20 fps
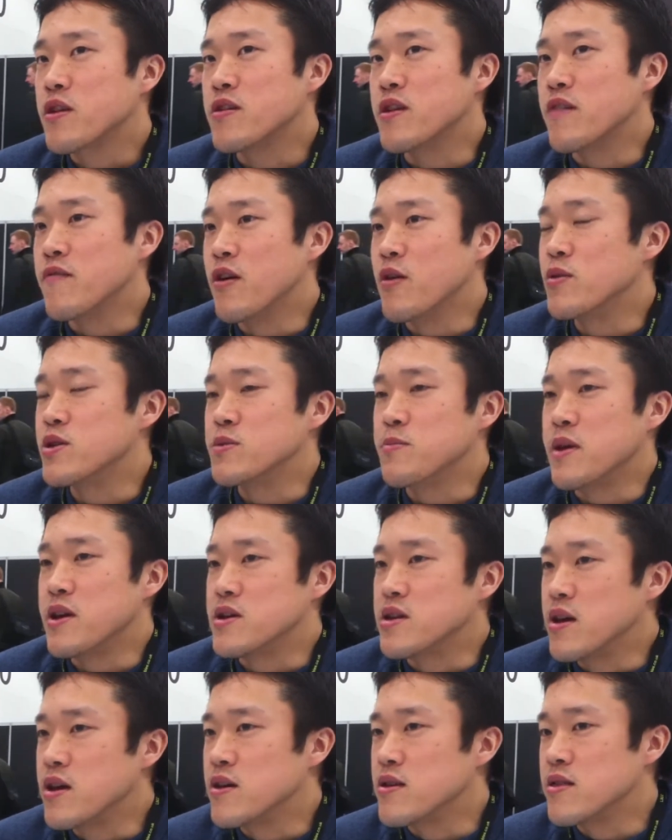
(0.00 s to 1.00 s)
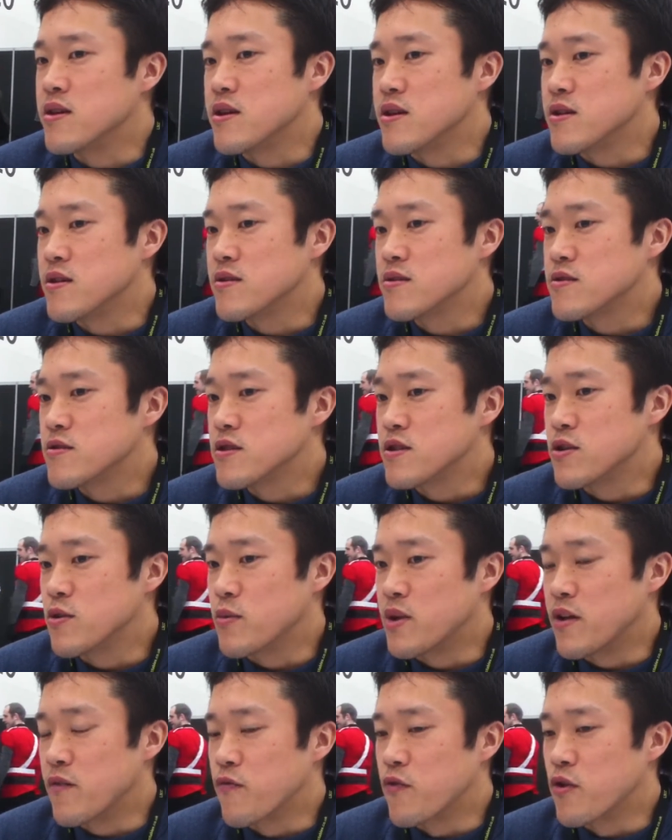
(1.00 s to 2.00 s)
I've always maintained that
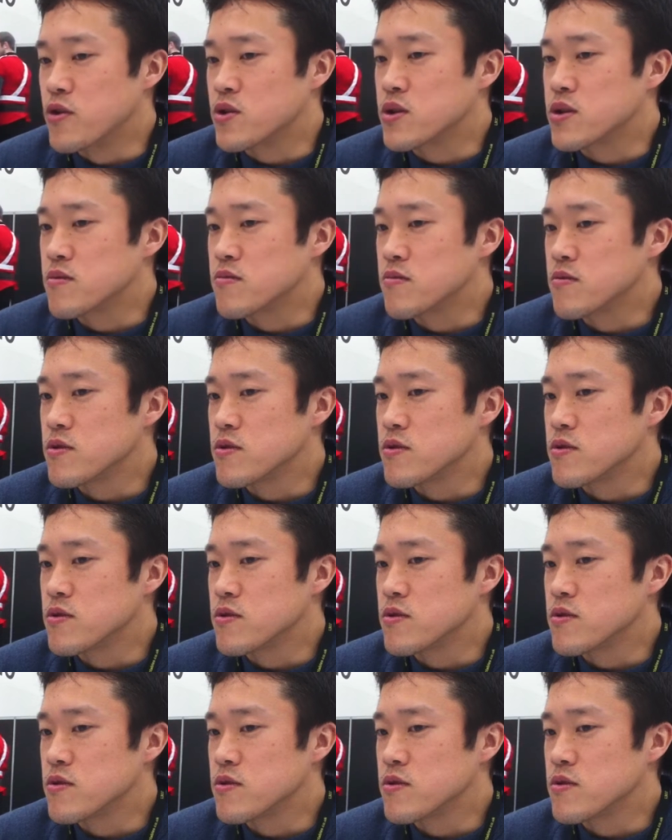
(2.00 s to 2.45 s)
when I first